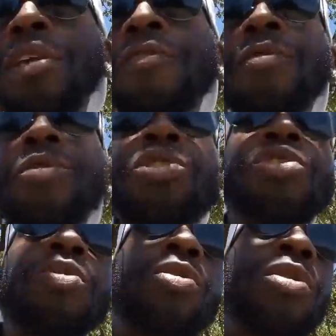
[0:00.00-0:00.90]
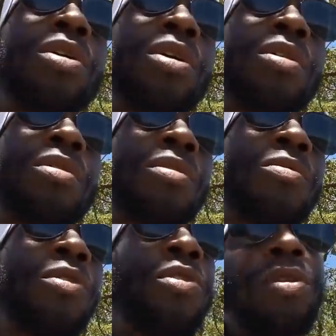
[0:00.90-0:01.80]
anything from the store?
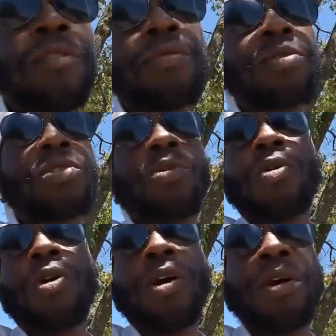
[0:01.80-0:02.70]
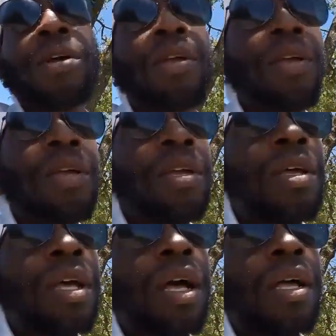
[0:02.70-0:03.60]
What do you need from the store?
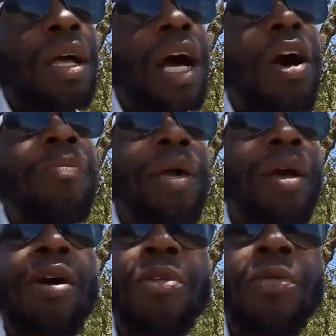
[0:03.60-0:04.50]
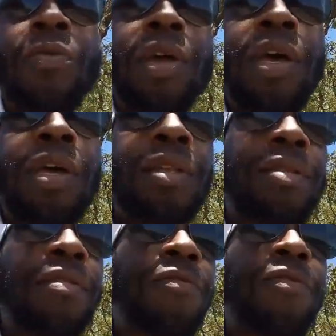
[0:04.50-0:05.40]
I'll pay all the rent
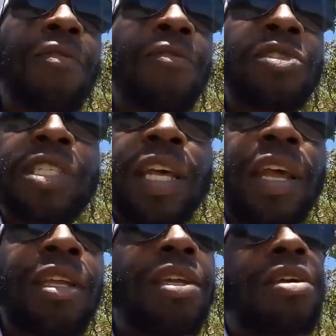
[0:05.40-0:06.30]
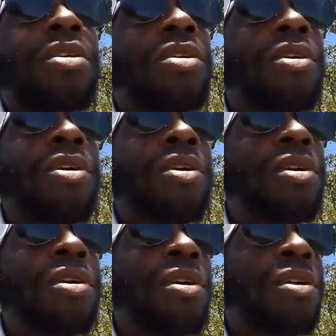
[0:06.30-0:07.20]
for staying here.
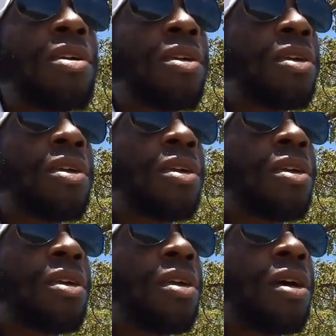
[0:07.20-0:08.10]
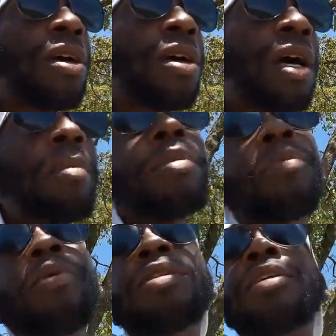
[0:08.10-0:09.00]
I
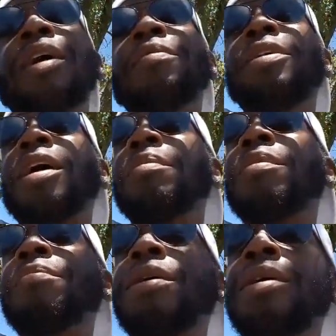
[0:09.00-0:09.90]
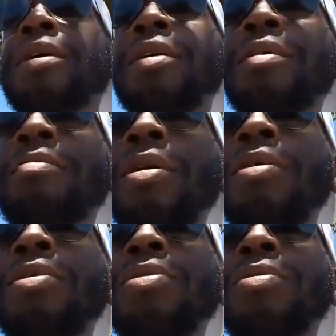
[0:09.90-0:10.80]
remember one time he came in my
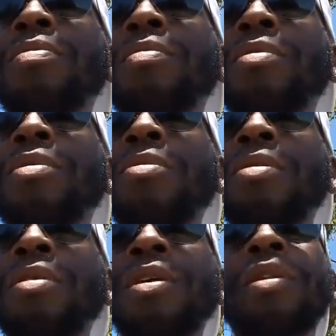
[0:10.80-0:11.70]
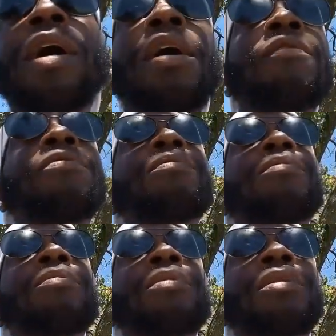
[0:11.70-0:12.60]
uncle with a knife,
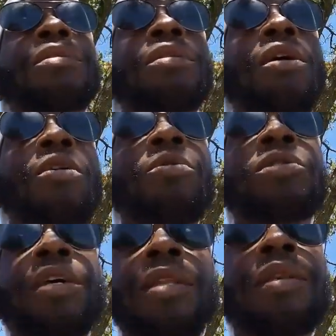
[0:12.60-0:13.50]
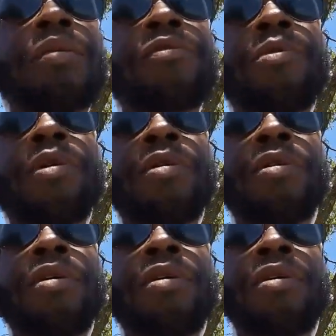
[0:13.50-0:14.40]
almost killing me for real.